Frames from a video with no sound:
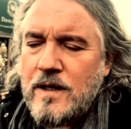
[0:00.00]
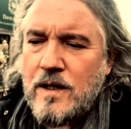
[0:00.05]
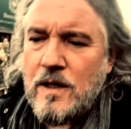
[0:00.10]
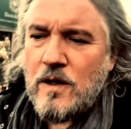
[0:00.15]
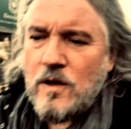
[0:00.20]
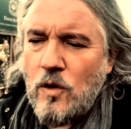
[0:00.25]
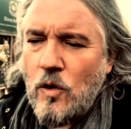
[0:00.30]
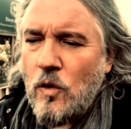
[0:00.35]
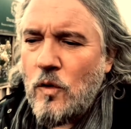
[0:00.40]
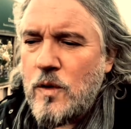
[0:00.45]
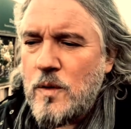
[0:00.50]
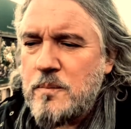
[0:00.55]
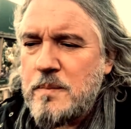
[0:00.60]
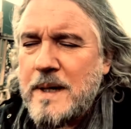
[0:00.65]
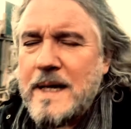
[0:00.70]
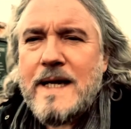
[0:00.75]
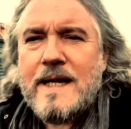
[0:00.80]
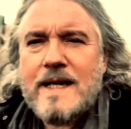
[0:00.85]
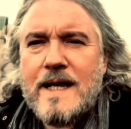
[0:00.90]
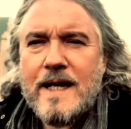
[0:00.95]
or the
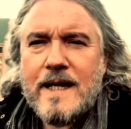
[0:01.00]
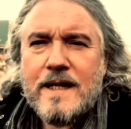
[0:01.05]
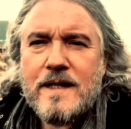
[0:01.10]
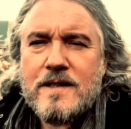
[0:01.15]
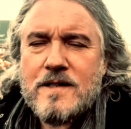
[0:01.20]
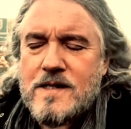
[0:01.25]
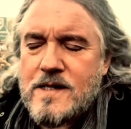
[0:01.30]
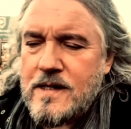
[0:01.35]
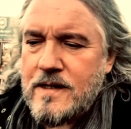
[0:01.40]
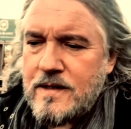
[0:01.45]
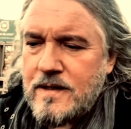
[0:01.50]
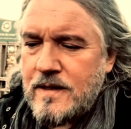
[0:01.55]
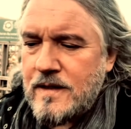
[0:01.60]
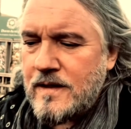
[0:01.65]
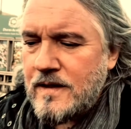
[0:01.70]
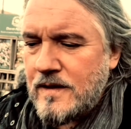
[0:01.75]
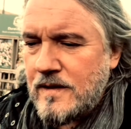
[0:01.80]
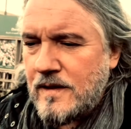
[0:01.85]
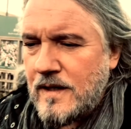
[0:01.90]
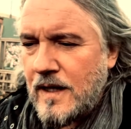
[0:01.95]
bee kings.
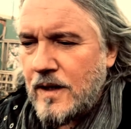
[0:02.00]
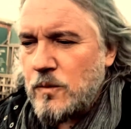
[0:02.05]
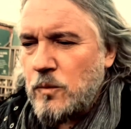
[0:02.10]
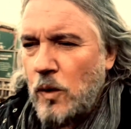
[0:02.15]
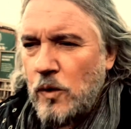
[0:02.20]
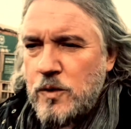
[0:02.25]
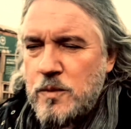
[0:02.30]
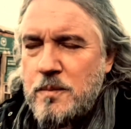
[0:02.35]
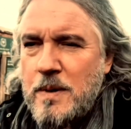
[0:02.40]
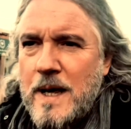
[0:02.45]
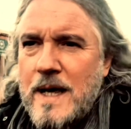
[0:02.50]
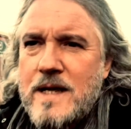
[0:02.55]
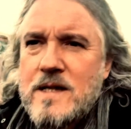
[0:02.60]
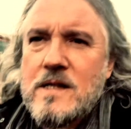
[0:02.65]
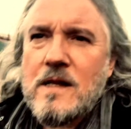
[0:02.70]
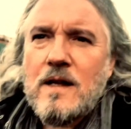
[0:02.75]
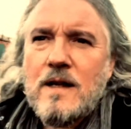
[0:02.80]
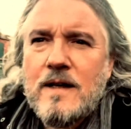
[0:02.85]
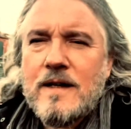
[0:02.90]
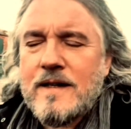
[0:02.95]
And what do bears
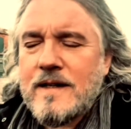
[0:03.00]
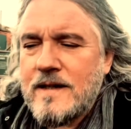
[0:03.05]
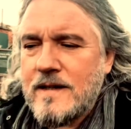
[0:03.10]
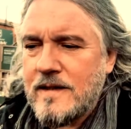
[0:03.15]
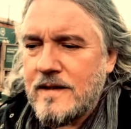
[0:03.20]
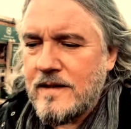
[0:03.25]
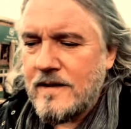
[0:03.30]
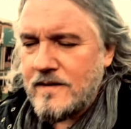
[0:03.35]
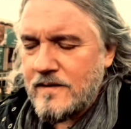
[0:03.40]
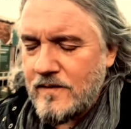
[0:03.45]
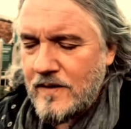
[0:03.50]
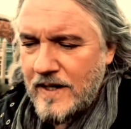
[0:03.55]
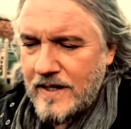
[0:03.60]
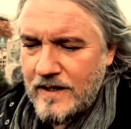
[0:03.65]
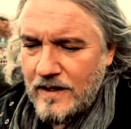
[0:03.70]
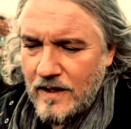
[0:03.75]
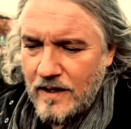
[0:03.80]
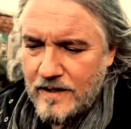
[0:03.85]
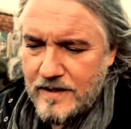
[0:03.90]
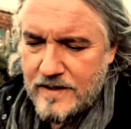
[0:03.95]
like? They
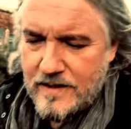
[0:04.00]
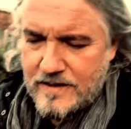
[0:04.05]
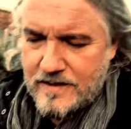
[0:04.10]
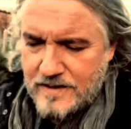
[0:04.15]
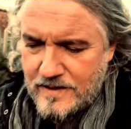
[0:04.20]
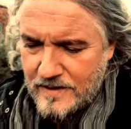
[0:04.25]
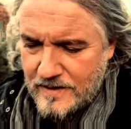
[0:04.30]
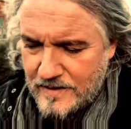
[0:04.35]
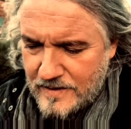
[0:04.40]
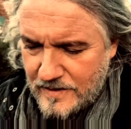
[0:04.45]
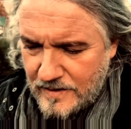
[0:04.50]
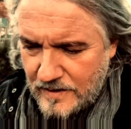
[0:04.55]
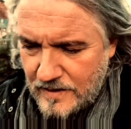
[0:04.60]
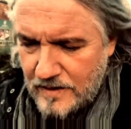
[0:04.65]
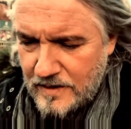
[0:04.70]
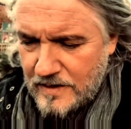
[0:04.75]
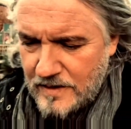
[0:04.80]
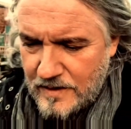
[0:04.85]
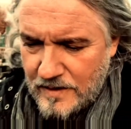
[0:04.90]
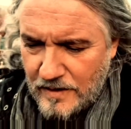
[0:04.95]
like
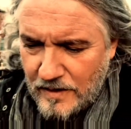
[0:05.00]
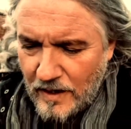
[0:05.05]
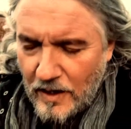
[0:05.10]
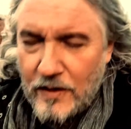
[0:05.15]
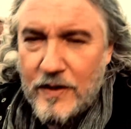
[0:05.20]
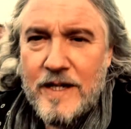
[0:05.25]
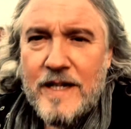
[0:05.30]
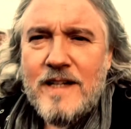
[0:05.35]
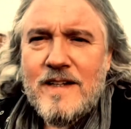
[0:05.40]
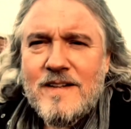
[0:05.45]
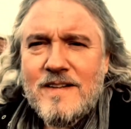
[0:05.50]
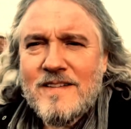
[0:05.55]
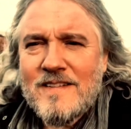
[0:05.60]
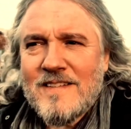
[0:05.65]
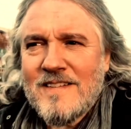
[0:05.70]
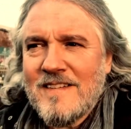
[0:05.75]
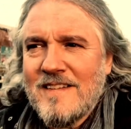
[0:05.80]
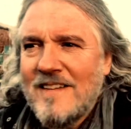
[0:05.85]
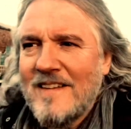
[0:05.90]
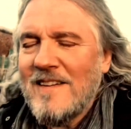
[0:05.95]
honey,
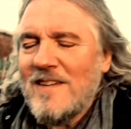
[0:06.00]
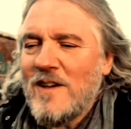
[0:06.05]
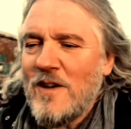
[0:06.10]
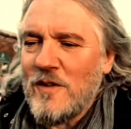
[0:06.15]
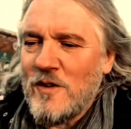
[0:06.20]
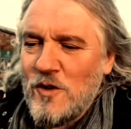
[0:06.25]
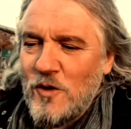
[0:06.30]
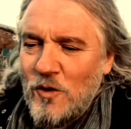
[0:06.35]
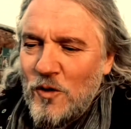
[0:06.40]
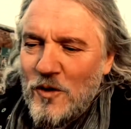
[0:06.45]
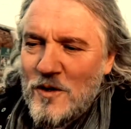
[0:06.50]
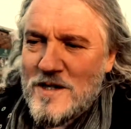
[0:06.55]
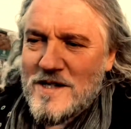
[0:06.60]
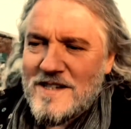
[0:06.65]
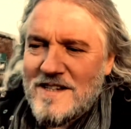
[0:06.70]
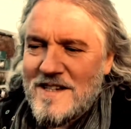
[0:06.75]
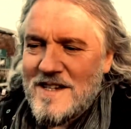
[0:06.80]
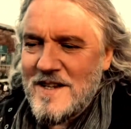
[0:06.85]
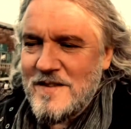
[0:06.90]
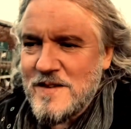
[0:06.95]
of course,
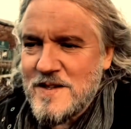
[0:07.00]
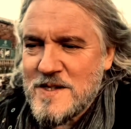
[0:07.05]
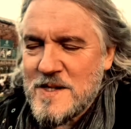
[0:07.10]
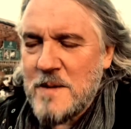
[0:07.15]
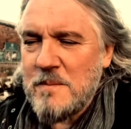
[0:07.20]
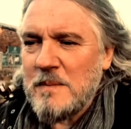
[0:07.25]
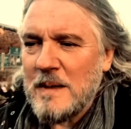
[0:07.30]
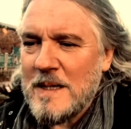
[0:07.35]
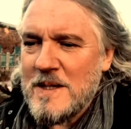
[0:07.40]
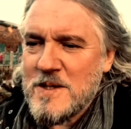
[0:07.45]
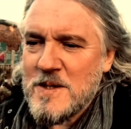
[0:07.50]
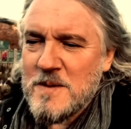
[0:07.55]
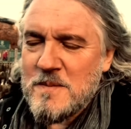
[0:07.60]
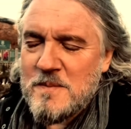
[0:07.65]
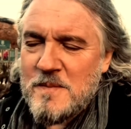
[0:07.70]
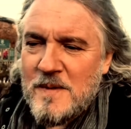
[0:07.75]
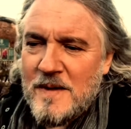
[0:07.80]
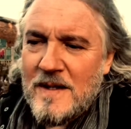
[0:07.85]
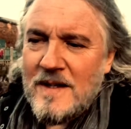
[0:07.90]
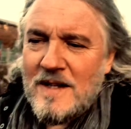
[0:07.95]
in the
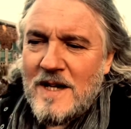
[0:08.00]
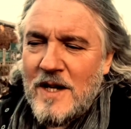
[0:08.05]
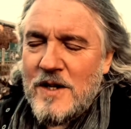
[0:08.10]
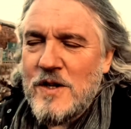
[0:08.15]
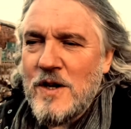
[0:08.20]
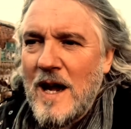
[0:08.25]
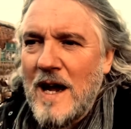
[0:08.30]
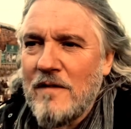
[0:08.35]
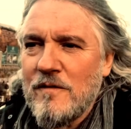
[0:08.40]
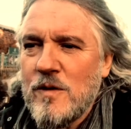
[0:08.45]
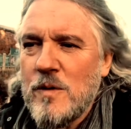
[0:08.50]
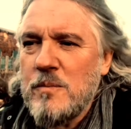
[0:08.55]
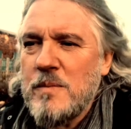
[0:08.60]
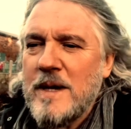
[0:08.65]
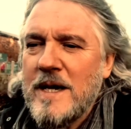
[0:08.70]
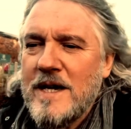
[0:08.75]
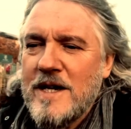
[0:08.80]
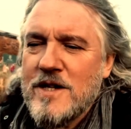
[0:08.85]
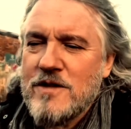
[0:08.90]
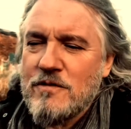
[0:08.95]
symbolism, and you have the
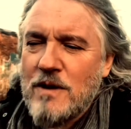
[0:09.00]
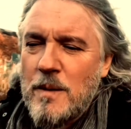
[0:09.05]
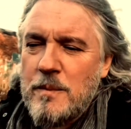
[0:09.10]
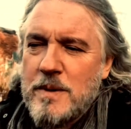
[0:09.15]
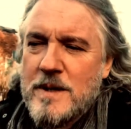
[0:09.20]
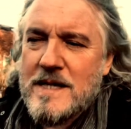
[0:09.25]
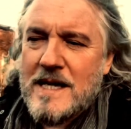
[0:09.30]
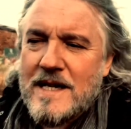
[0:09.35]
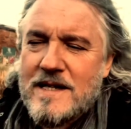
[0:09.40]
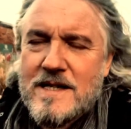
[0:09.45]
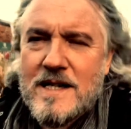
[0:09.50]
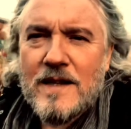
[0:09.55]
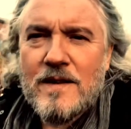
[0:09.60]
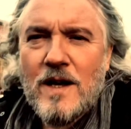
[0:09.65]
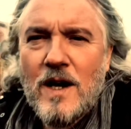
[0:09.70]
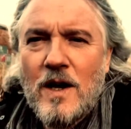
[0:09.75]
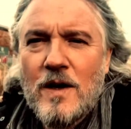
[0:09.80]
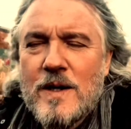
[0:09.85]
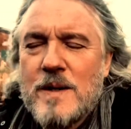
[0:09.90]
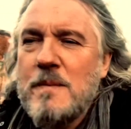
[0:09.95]
bees representing the
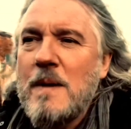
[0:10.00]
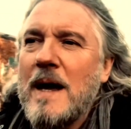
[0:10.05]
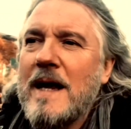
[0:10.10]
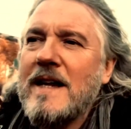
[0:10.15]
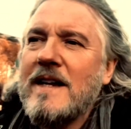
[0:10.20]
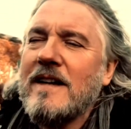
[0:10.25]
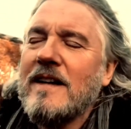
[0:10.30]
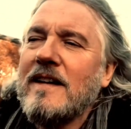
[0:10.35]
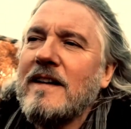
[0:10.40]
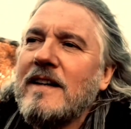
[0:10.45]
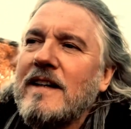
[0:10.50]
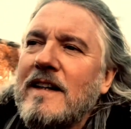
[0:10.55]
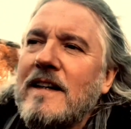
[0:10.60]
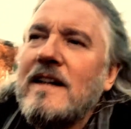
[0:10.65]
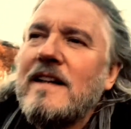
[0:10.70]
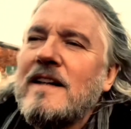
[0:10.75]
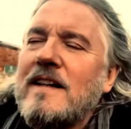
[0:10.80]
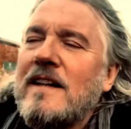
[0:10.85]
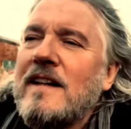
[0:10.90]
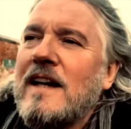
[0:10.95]
honey maker.
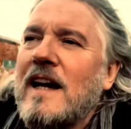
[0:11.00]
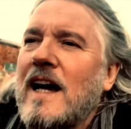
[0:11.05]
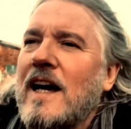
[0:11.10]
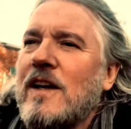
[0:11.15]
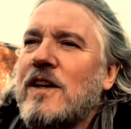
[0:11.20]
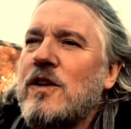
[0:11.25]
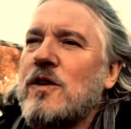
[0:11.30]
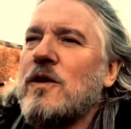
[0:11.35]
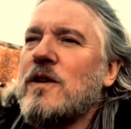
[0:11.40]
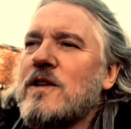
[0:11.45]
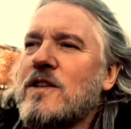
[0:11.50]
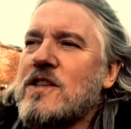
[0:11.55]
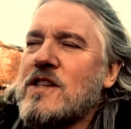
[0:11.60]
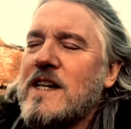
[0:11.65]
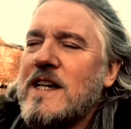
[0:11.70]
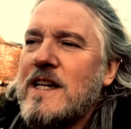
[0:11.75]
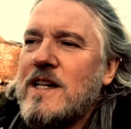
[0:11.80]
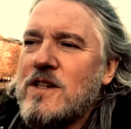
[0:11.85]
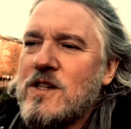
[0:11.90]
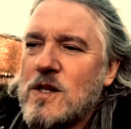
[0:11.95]
And you can see
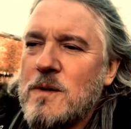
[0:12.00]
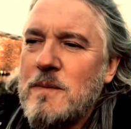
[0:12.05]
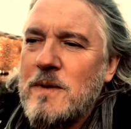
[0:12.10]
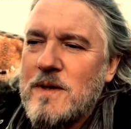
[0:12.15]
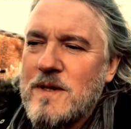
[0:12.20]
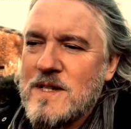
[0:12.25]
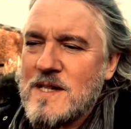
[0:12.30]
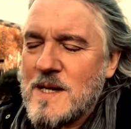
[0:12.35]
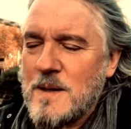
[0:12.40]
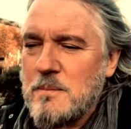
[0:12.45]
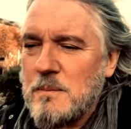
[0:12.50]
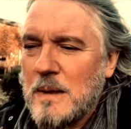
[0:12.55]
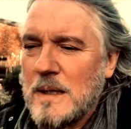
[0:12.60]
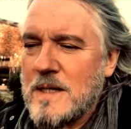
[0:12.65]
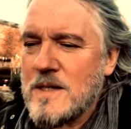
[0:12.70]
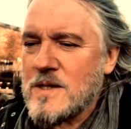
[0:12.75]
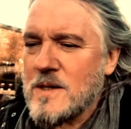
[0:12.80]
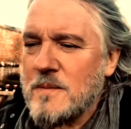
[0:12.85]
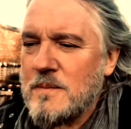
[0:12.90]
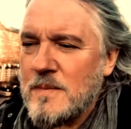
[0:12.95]
in some of the
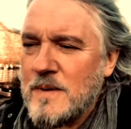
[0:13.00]
symbolism